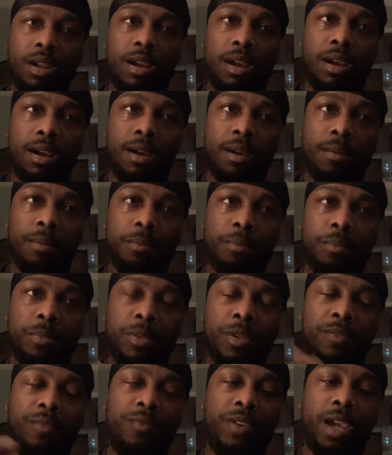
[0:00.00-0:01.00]

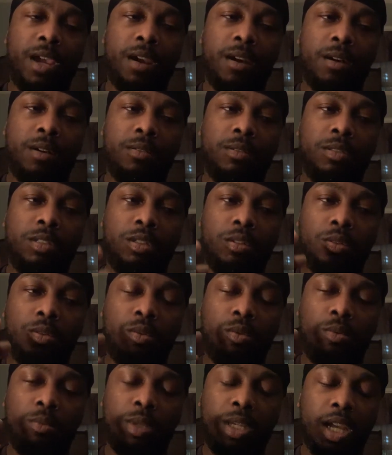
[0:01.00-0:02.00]
the fair
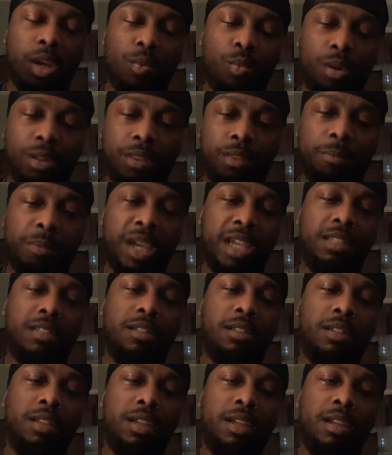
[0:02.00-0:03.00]
to begin with,
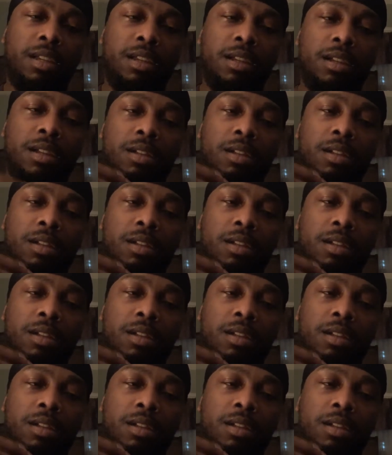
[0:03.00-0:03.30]
basically